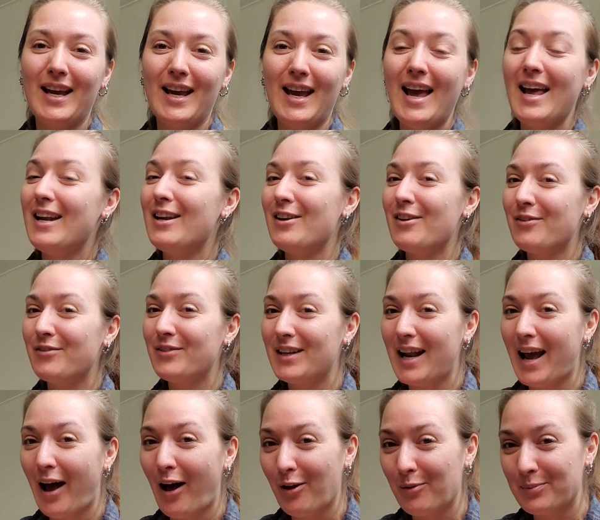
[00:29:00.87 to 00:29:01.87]
any of it
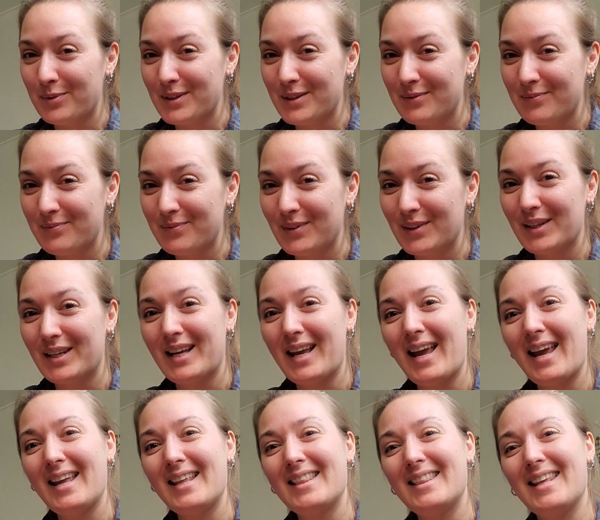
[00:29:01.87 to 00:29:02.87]
helped.
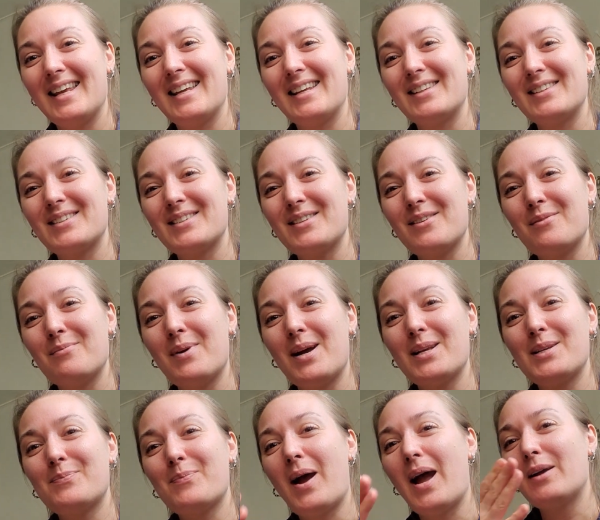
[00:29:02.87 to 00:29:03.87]
Okay, thank you so
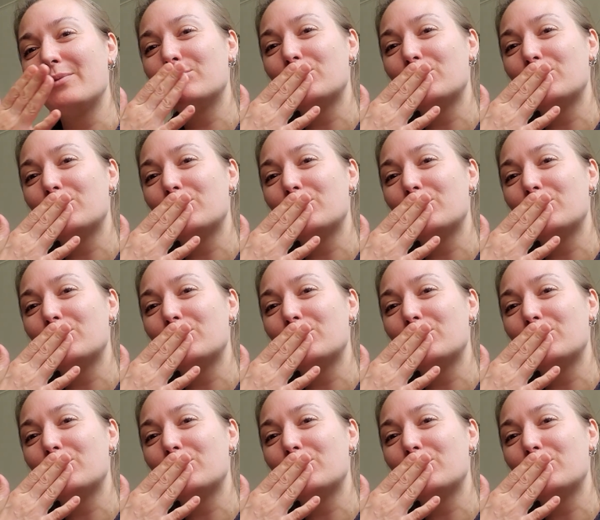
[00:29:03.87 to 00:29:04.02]
much. Bye.